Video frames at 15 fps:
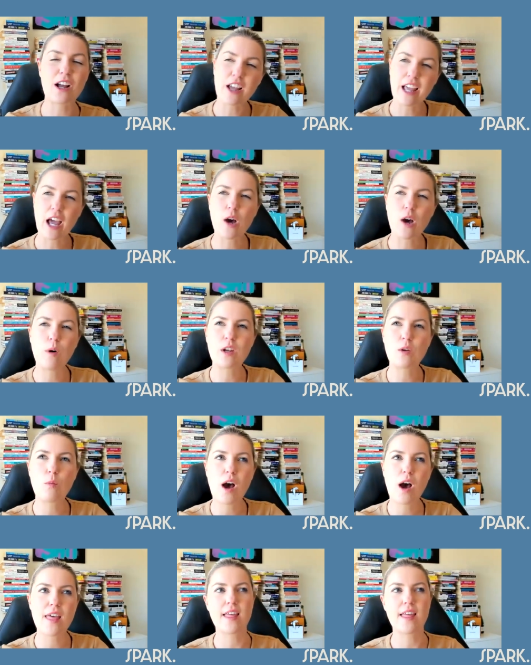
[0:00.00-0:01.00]
okay i wonder
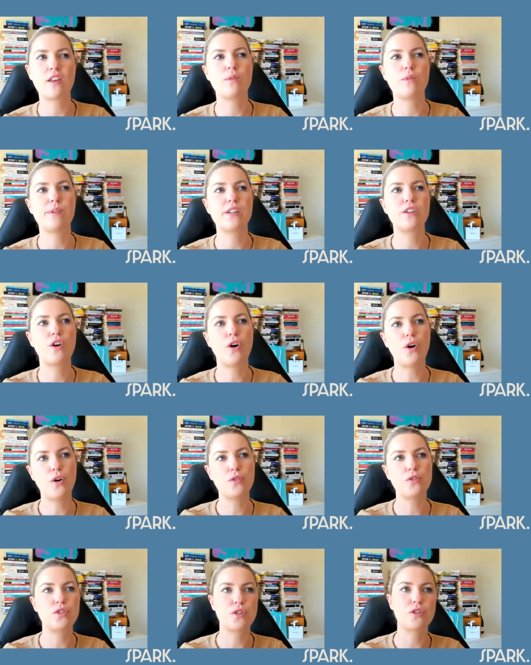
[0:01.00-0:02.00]
why then you would
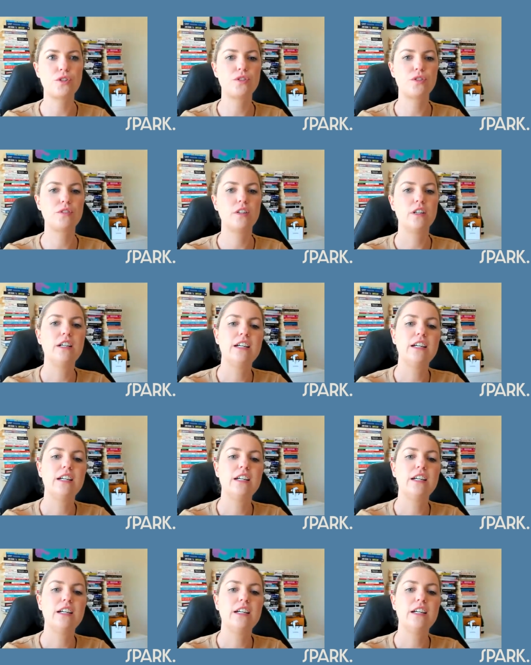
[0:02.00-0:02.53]
go to